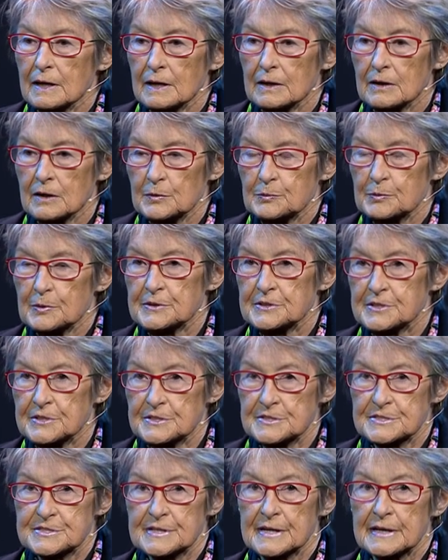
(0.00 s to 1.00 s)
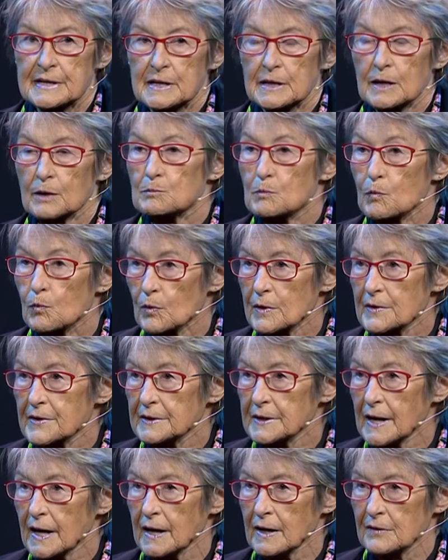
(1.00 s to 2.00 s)
are producing more
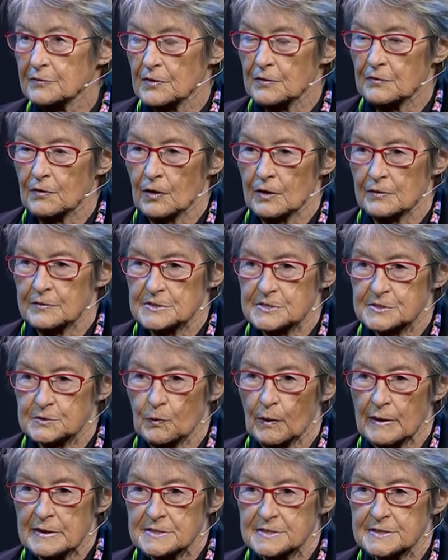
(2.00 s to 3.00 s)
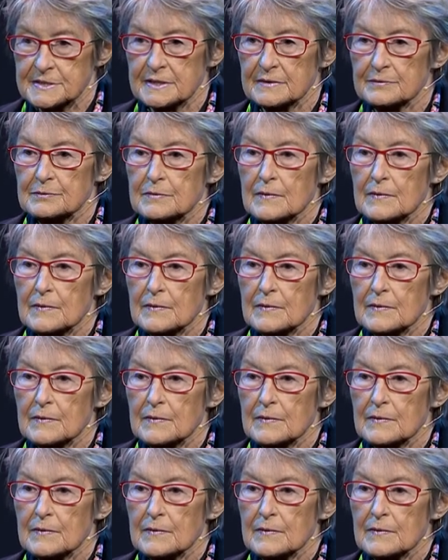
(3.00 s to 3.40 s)
than half of all this waste.